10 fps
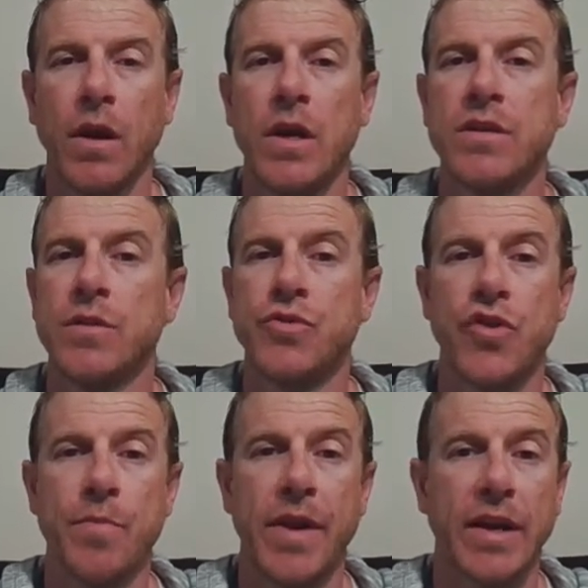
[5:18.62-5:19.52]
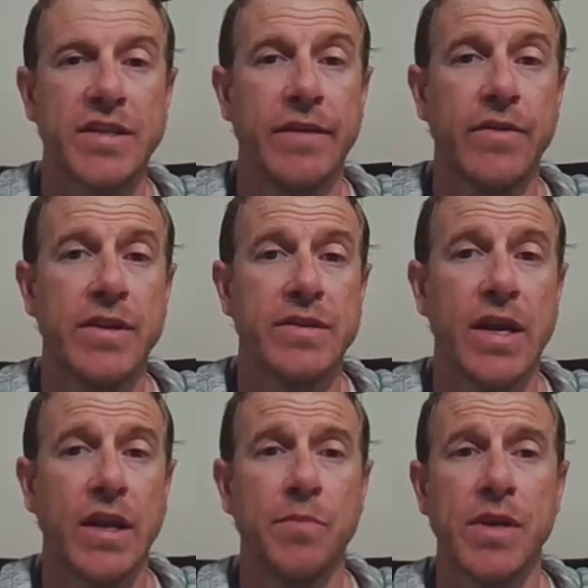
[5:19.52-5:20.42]
Some treatment activities
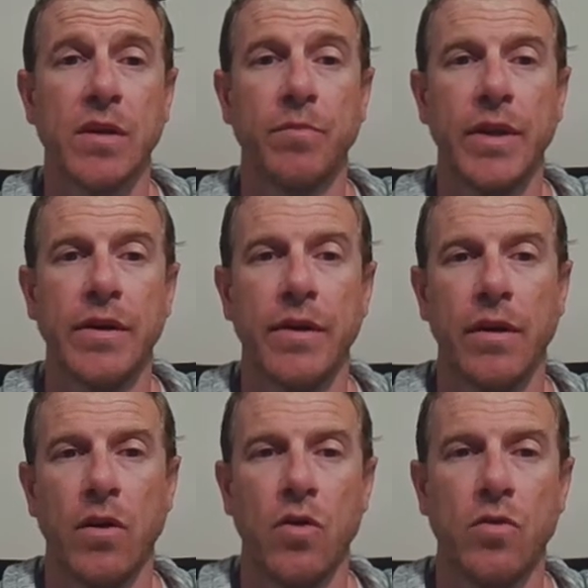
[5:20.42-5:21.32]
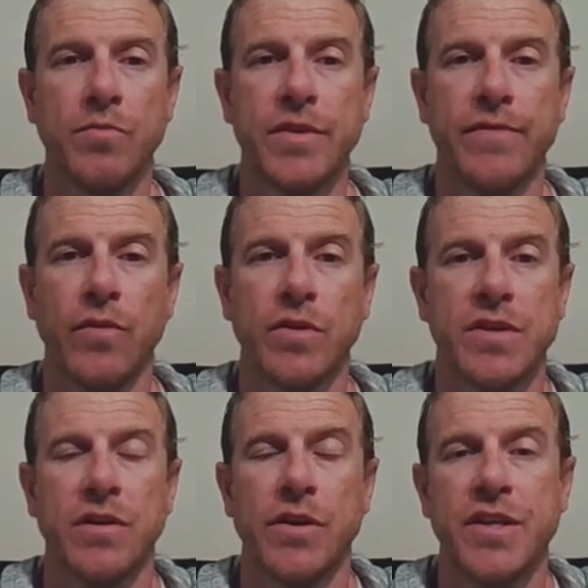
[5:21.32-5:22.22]
that can be completed at home to focus
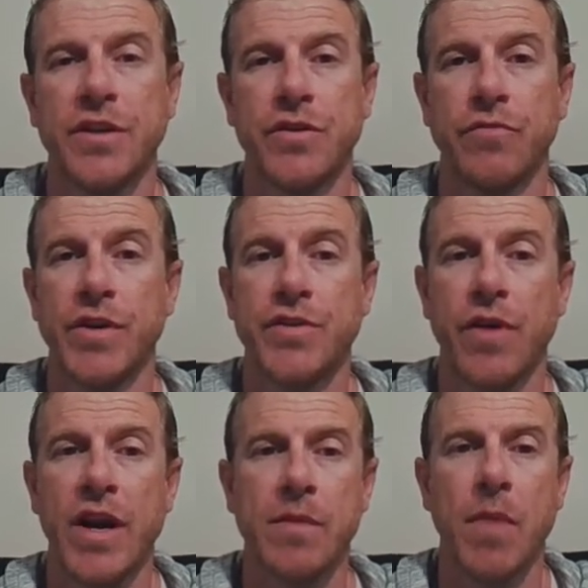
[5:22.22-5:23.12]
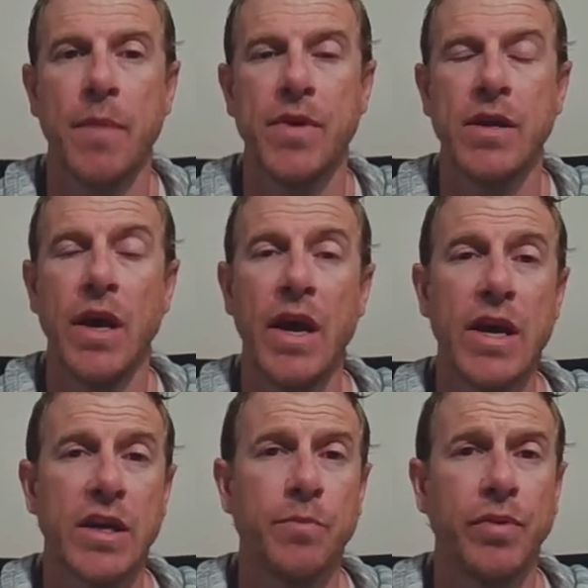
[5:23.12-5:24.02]
on attention retraining might be
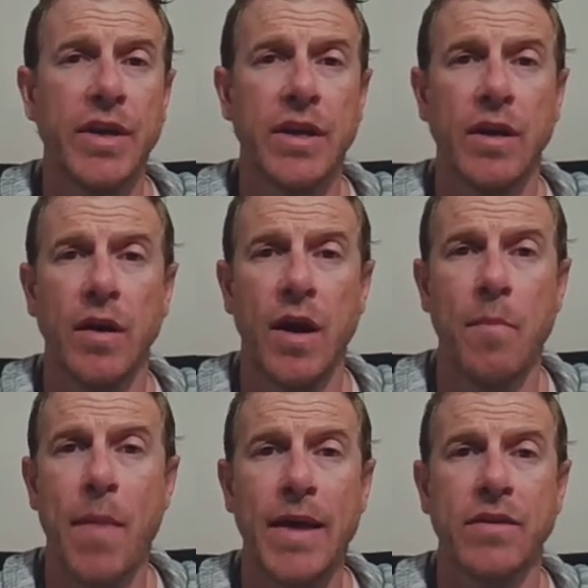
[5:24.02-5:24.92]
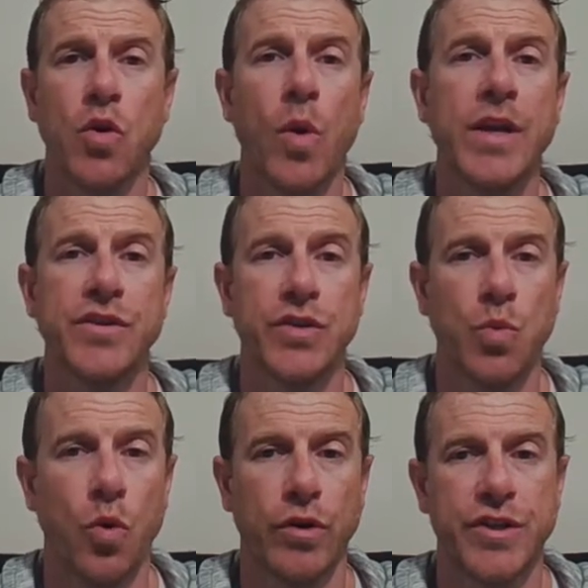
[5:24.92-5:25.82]
completing a math equations
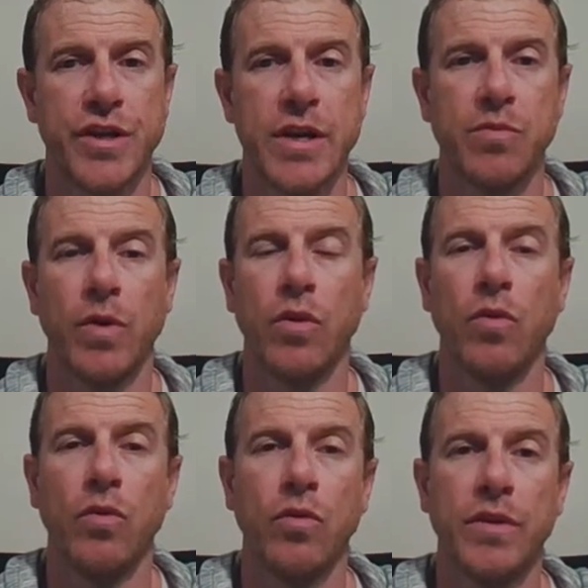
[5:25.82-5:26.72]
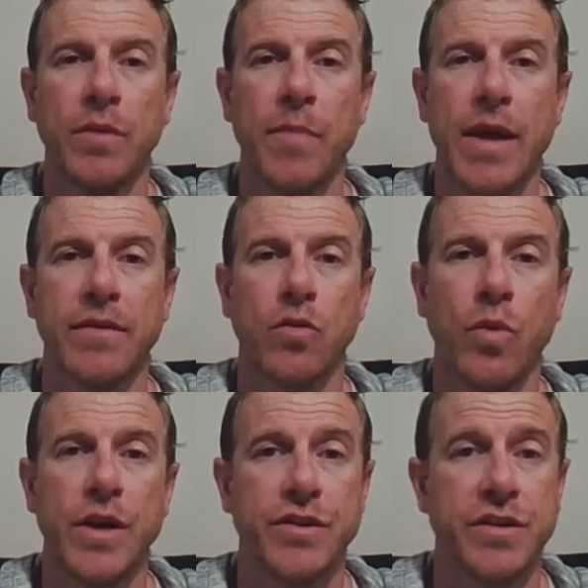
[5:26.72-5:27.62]
worksheet where all the math
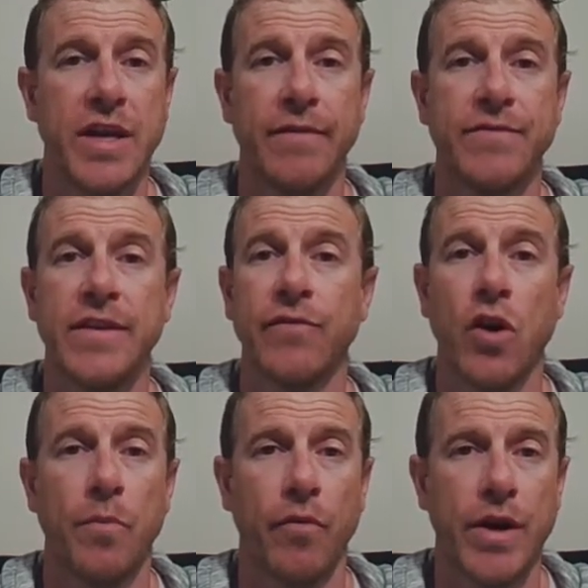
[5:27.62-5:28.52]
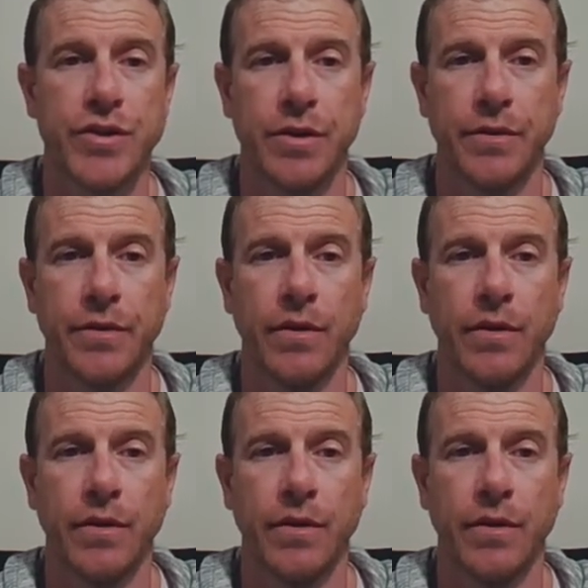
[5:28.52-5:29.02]
equations have different operations.